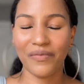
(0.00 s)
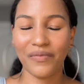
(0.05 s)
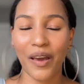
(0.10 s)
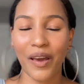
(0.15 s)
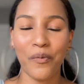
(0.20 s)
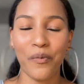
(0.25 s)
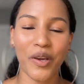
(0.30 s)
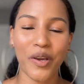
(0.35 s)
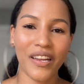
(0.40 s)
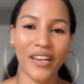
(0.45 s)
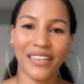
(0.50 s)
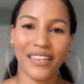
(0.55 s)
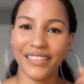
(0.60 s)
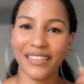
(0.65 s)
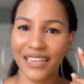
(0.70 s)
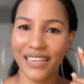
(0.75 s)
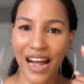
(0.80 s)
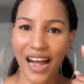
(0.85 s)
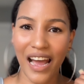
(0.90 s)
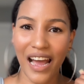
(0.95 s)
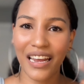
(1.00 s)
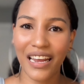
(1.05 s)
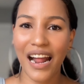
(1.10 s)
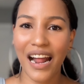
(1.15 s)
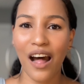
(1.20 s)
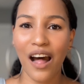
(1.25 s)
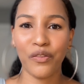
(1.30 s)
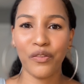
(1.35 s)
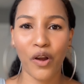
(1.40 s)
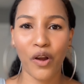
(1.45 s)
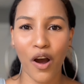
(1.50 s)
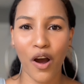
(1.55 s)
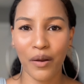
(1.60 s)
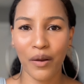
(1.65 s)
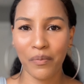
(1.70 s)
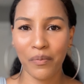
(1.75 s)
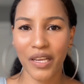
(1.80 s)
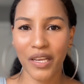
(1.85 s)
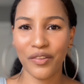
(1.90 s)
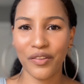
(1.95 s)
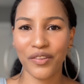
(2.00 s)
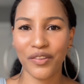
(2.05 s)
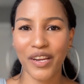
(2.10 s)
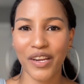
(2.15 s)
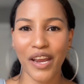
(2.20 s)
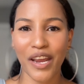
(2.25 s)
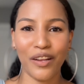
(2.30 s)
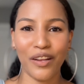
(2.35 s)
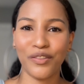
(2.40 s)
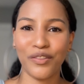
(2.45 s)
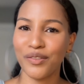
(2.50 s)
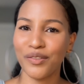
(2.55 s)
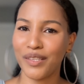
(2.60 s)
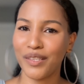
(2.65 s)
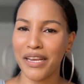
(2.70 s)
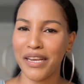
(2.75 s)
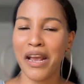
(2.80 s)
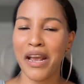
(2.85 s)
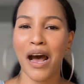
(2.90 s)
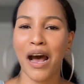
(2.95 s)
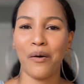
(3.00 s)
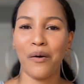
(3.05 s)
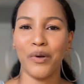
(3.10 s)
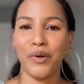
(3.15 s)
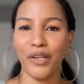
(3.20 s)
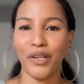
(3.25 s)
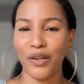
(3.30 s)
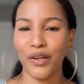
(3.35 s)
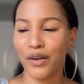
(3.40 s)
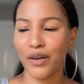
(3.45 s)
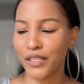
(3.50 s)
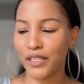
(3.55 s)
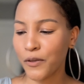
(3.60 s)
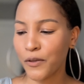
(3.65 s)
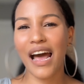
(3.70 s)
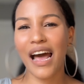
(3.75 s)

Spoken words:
and we're gonna try it out on me today to see how it looks.